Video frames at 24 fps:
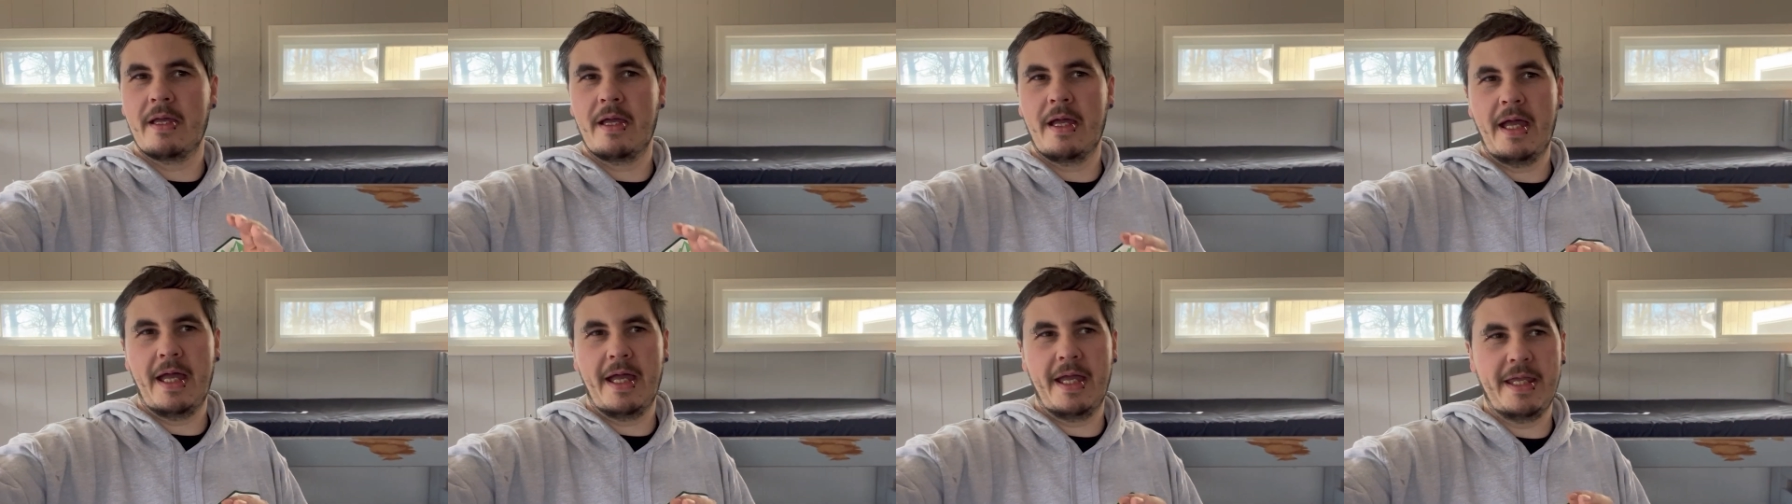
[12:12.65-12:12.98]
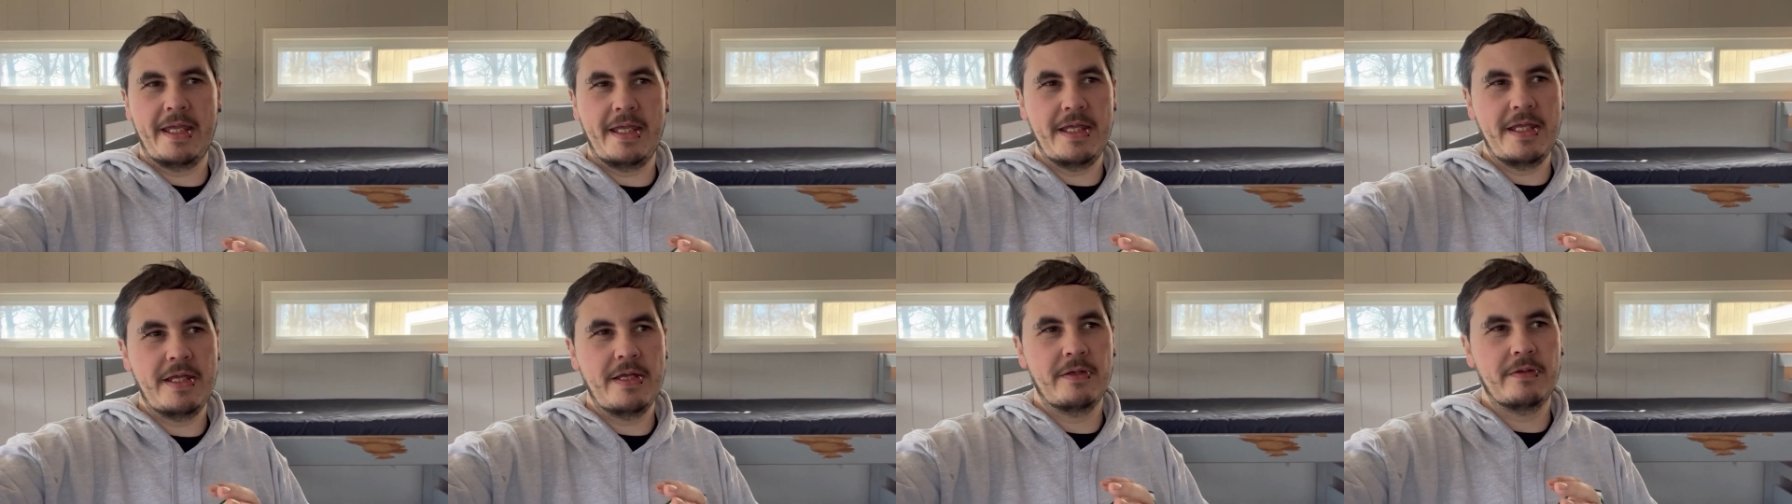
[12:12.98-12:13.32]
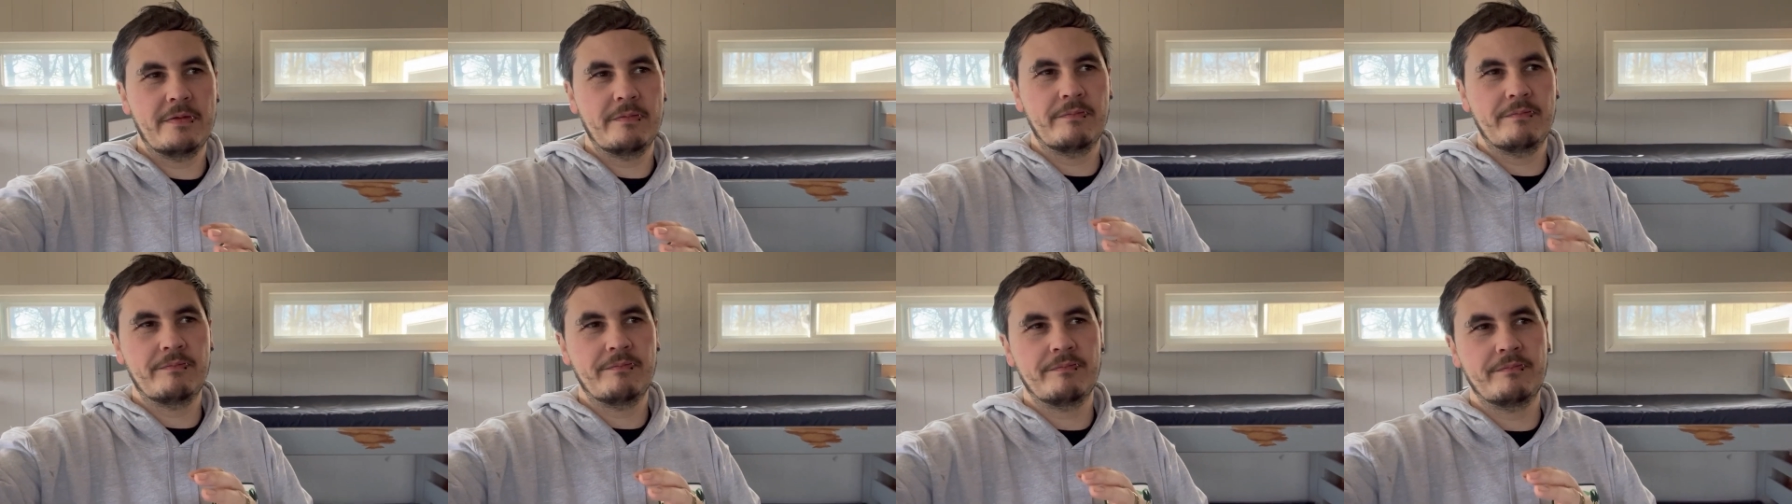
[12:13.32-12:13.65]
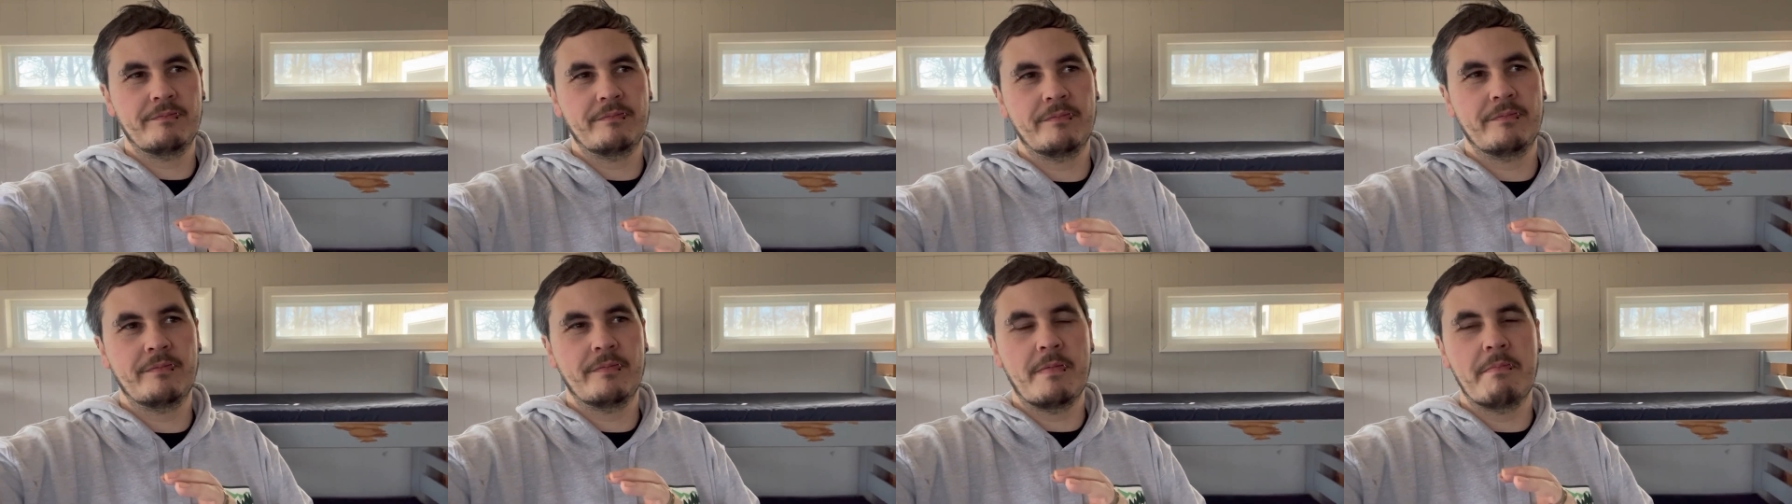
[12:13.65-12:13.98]
a
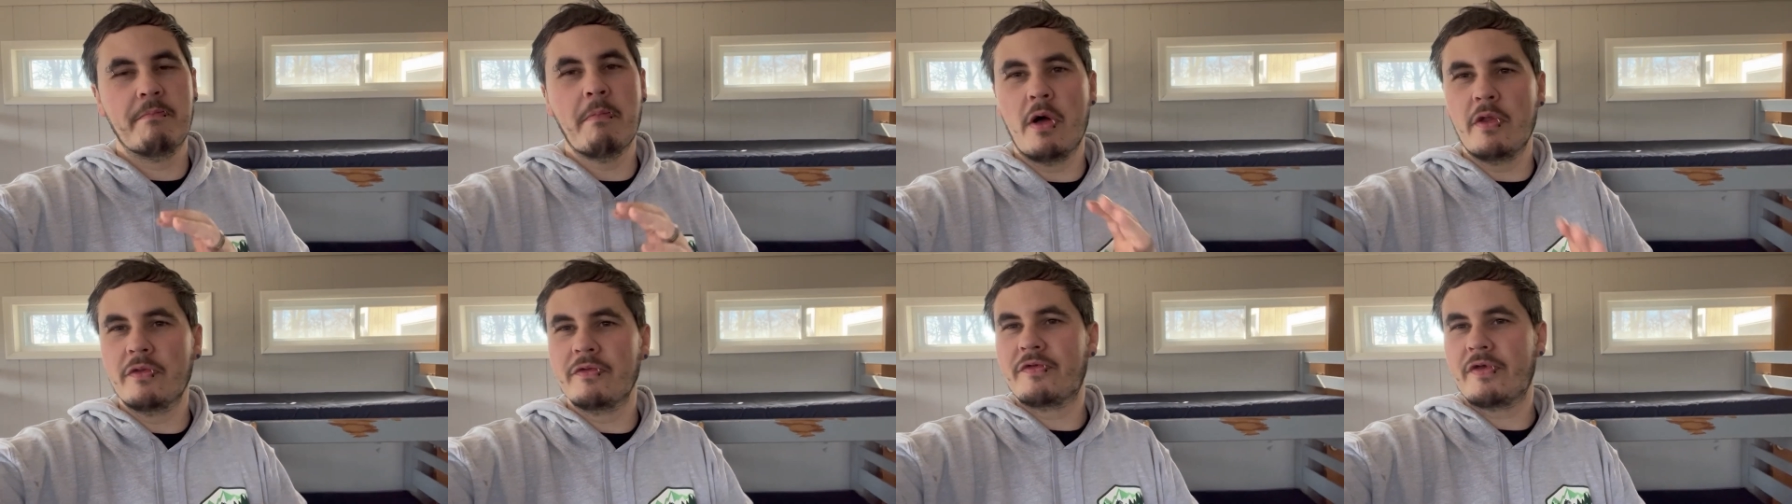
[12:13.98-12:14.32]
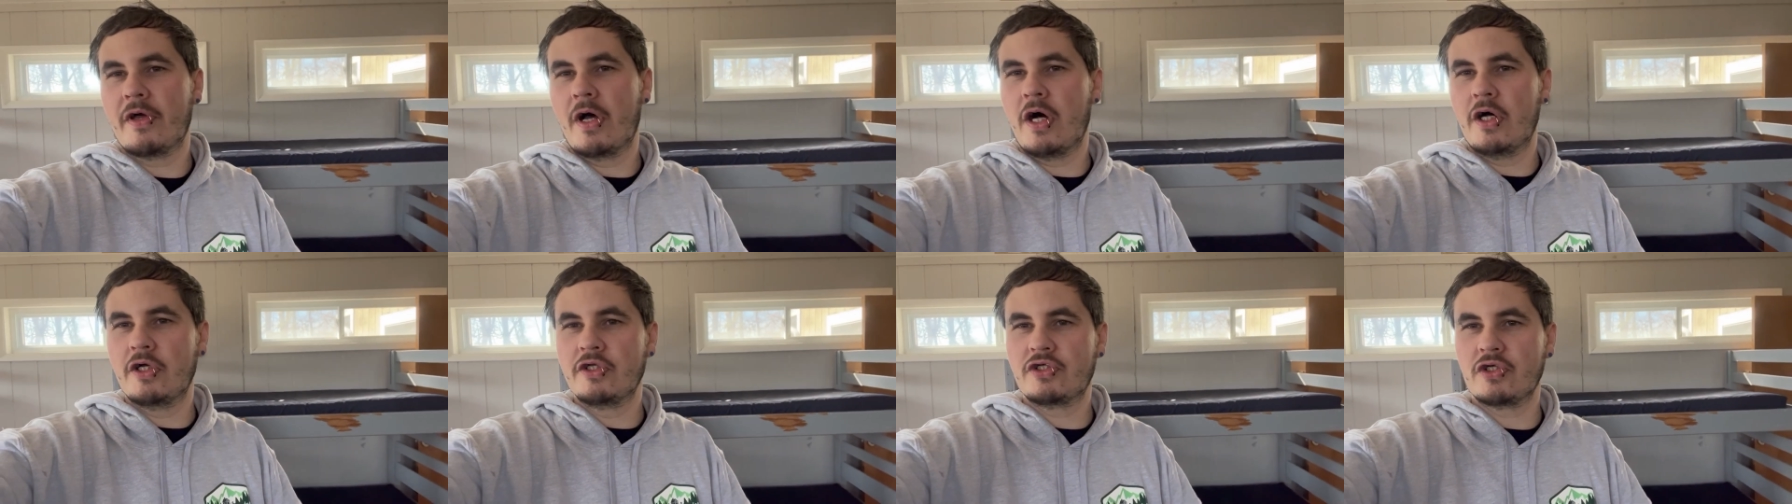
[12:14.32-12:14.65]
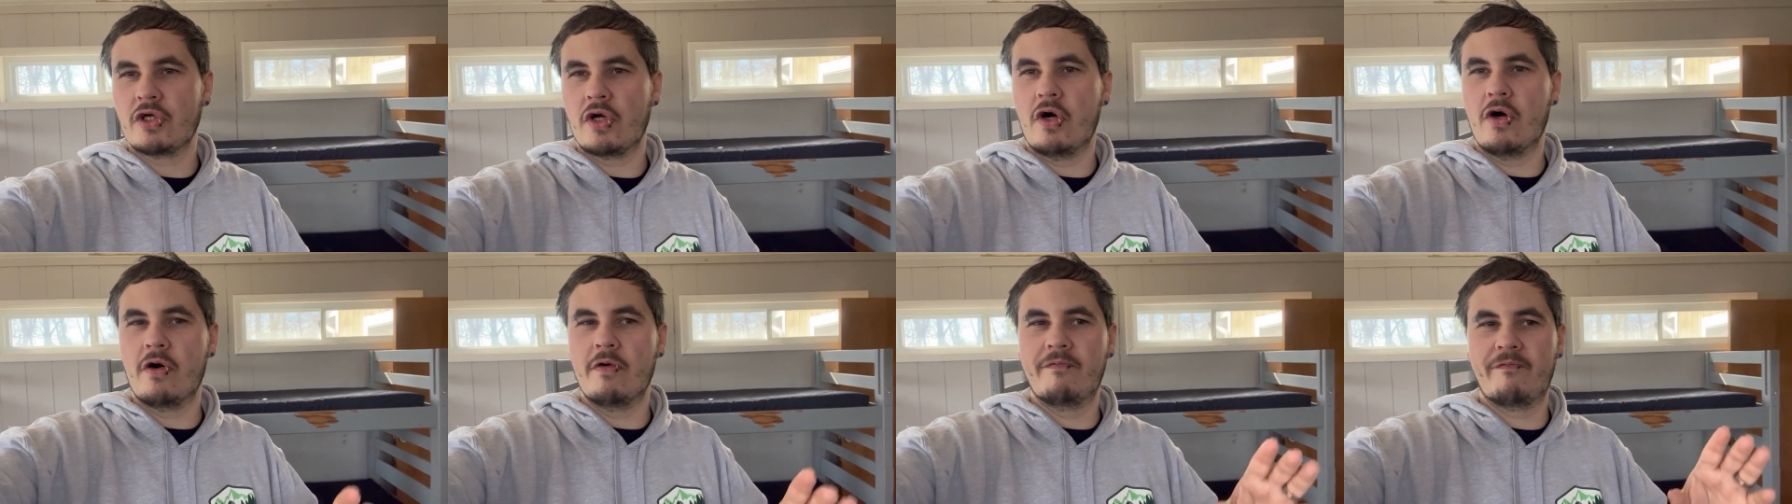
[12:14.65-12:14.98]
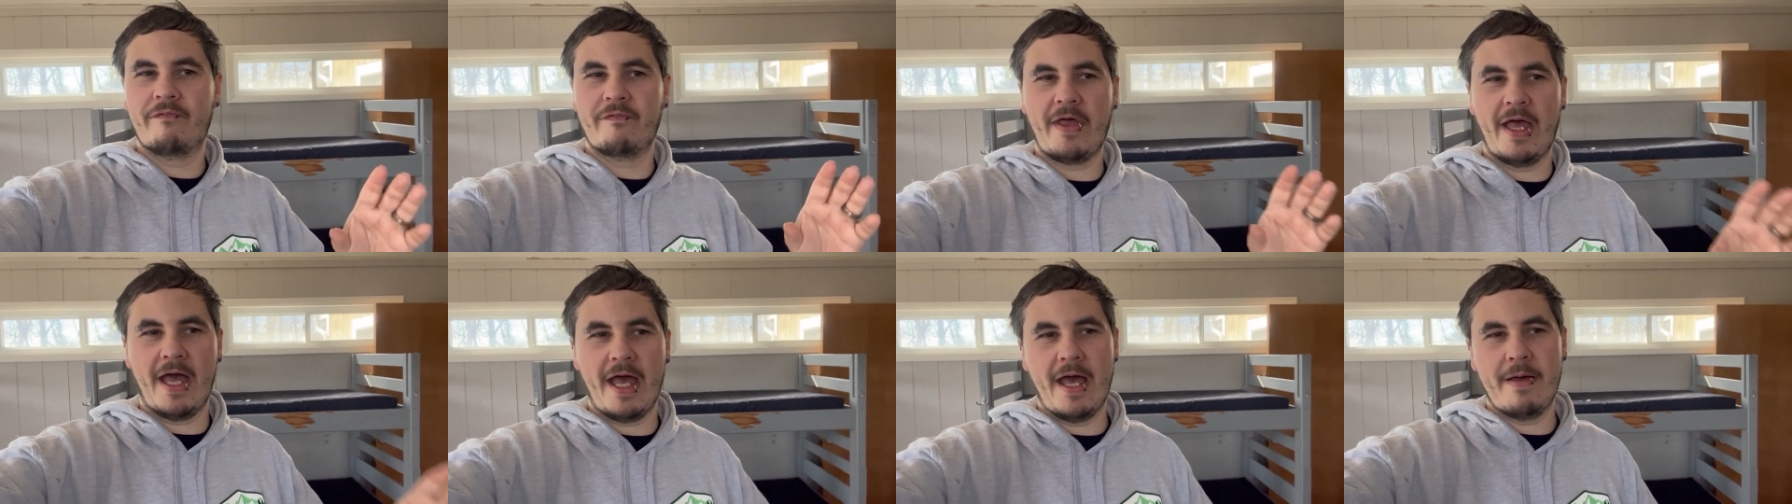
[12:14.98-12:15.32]
montage, montage of
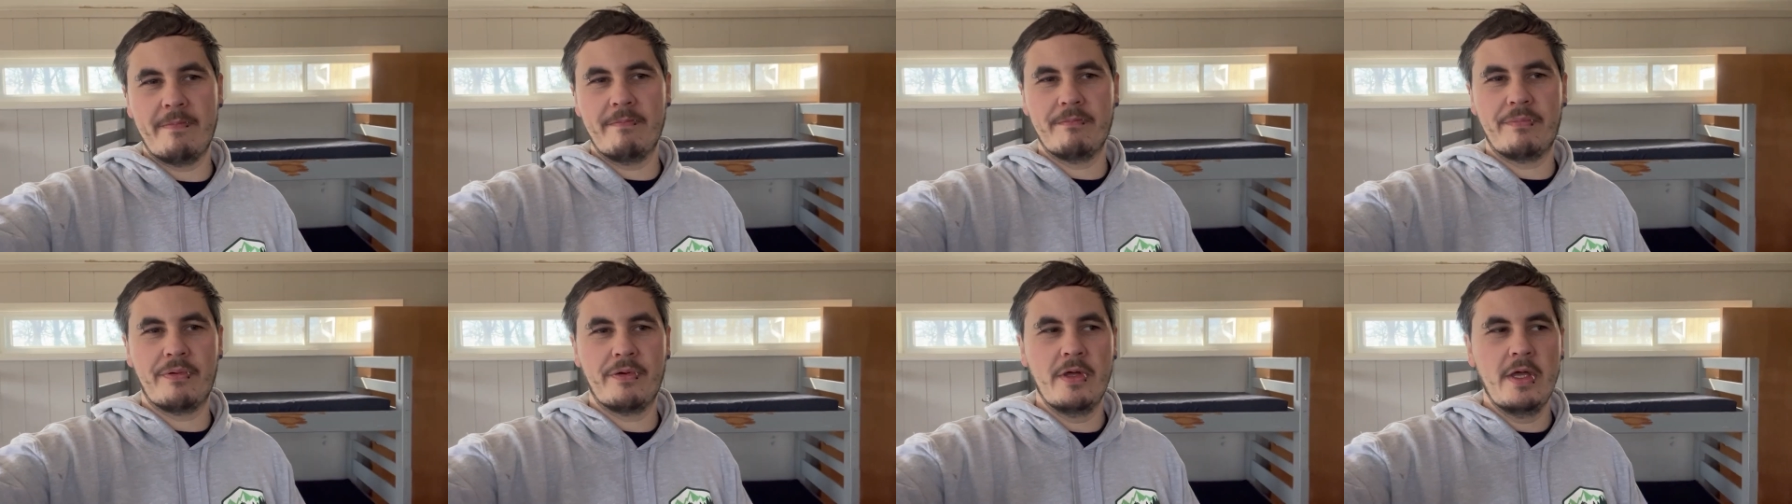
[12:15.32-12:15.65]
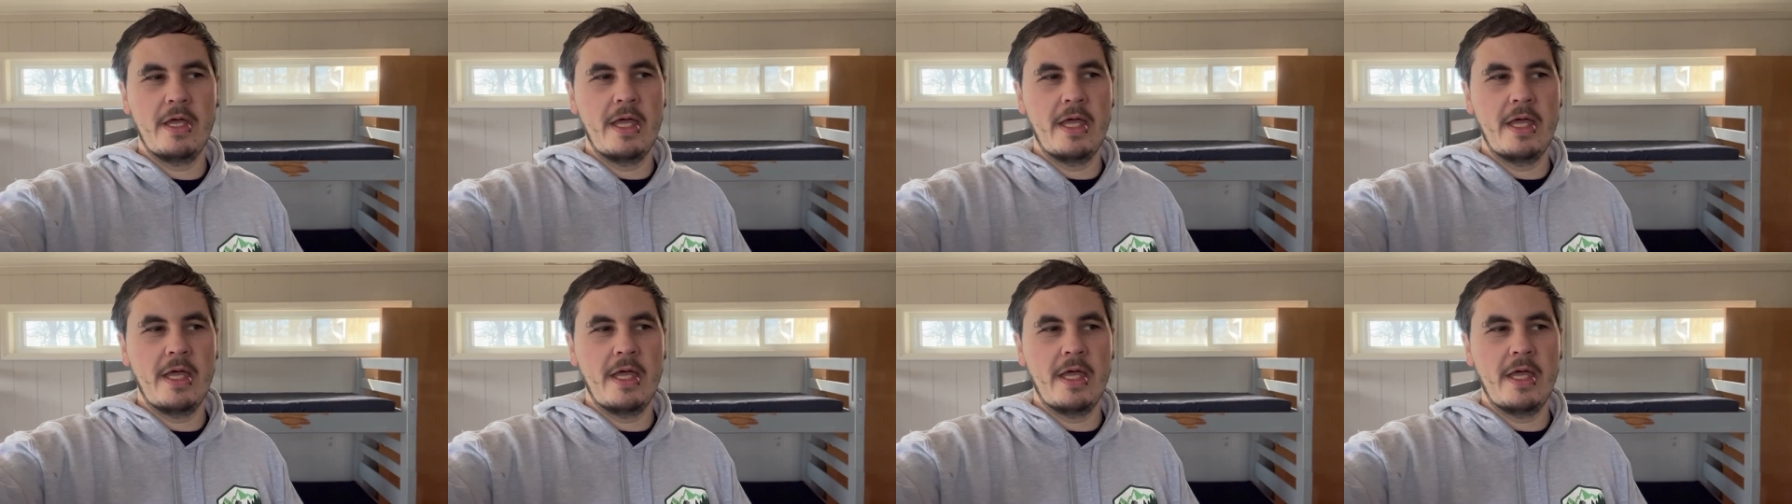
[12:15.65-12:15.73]
camp,